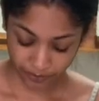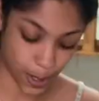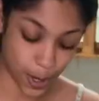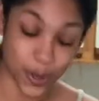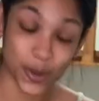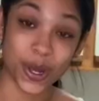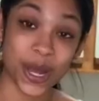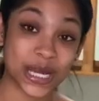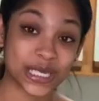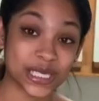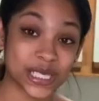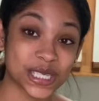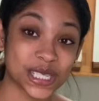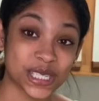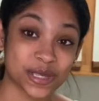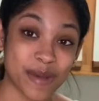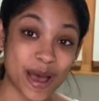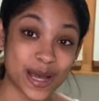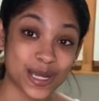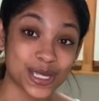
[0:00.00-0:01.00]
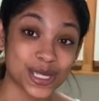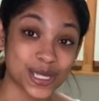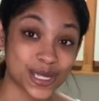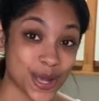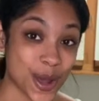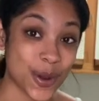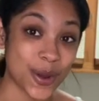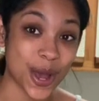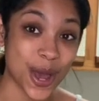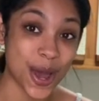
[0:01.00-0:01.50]
You guys, it smells
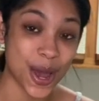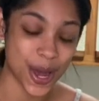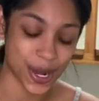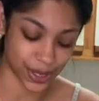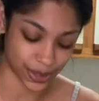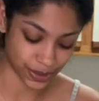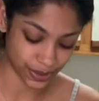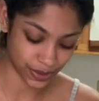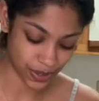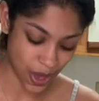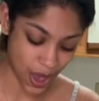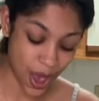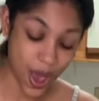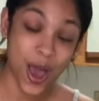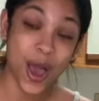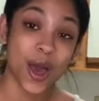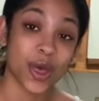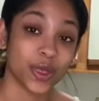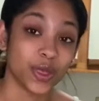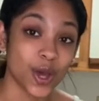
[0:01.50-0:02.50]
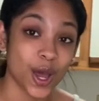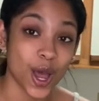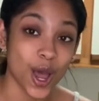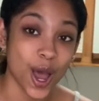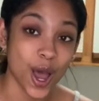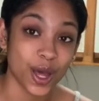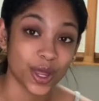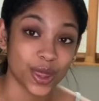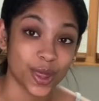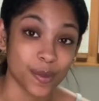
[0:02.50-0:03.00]
so good.
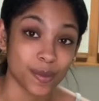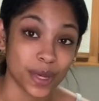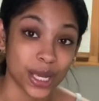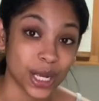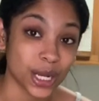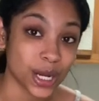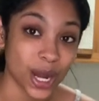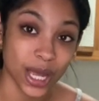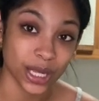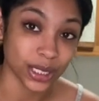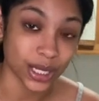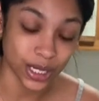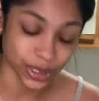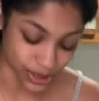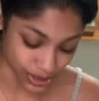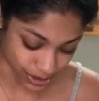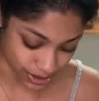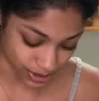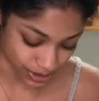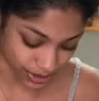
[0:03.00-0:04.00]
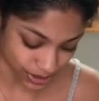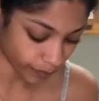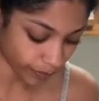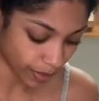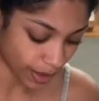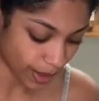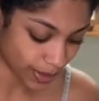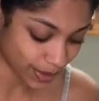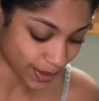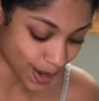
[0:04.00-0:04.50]
The, the meat, not the onions.
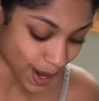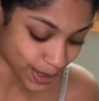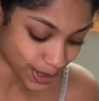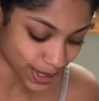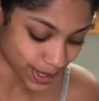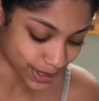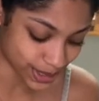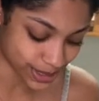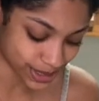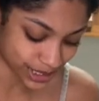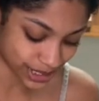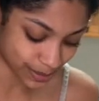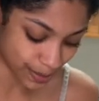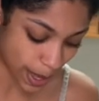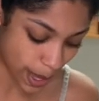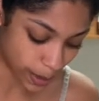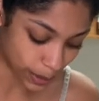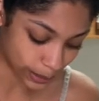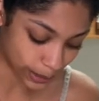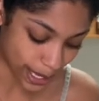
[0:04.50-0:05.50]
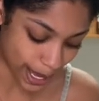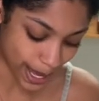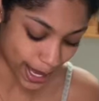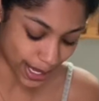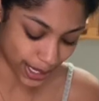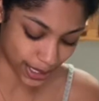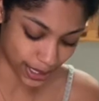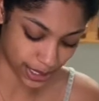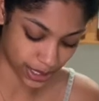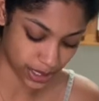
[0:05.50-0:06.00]
The onions smell
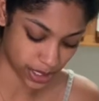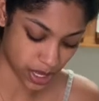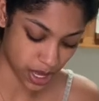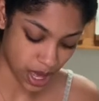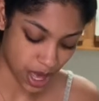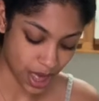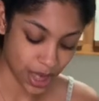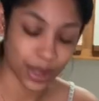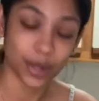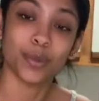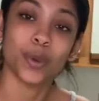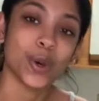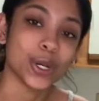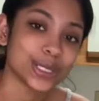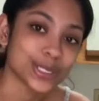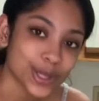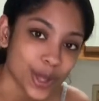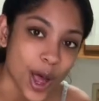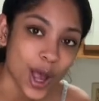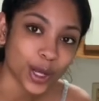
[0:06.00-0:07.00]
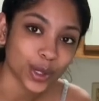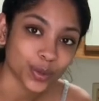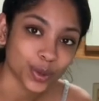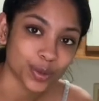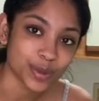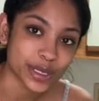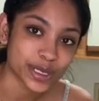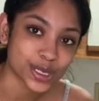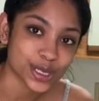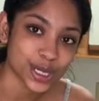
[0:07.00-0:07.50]
like the boys' locker
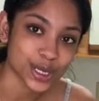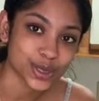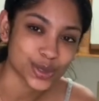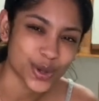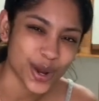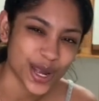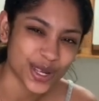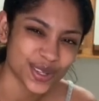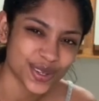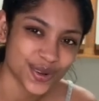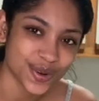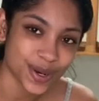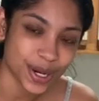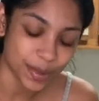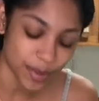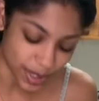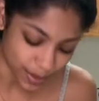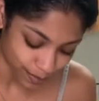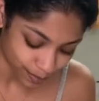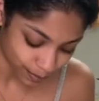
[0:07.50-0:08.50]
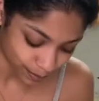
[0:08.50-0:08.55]
room in sixth grade, you know what I mean?